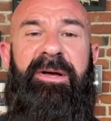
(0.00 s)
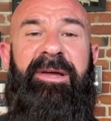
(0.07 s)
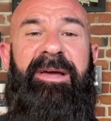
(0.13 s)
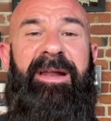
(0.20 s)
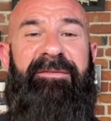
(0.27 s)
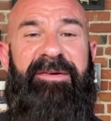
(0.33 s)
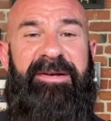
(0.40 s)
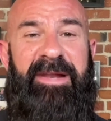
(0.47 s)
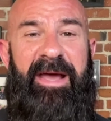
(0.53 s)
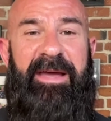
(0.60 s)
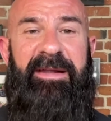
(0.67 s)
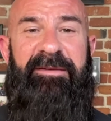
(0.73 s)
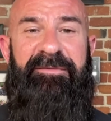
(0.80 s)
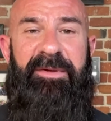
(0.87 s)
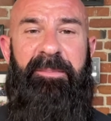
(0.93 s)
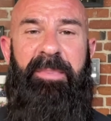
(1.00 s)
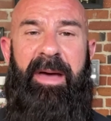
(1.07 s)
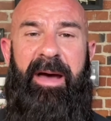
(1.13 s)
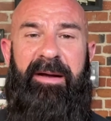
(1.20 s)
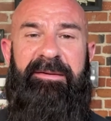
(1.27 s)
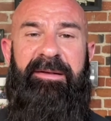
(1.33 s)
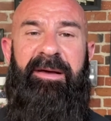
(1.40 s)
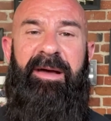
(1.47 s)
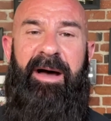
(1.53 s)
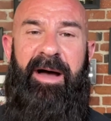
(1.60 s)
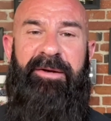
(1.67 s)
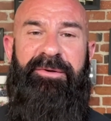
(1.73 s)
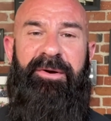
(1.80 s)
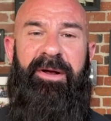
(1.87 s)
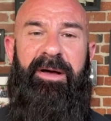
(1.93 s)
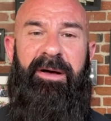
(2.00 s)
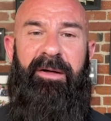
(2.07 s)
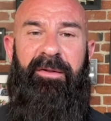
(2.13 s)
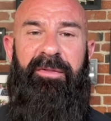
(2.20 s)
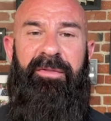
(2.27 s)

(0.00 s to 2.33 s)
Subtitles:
can have a negative impact on your health,